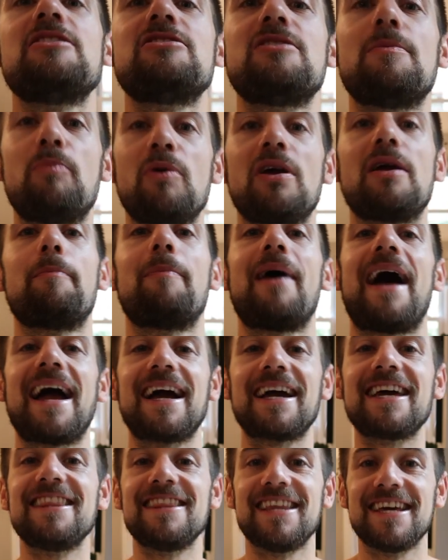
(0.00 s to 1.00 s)
to bring
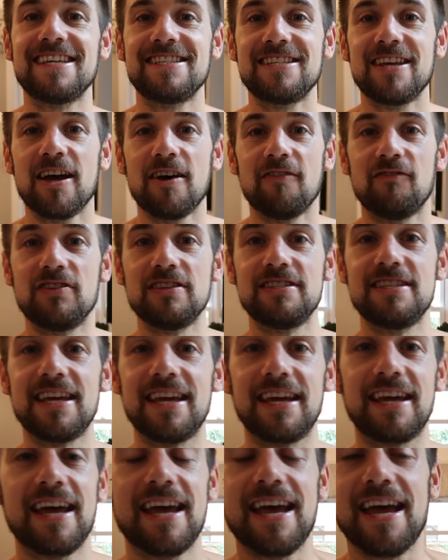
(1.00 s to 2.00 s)
back this
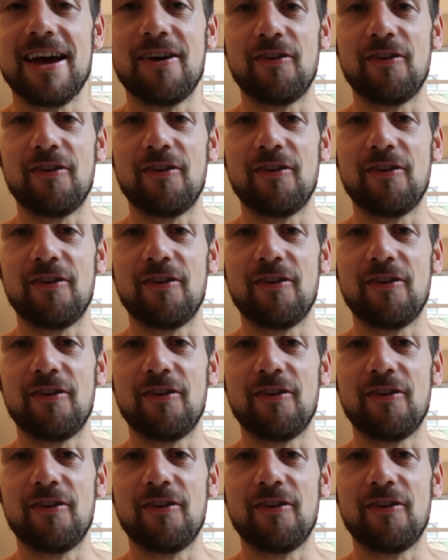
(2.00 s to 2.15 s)
physique.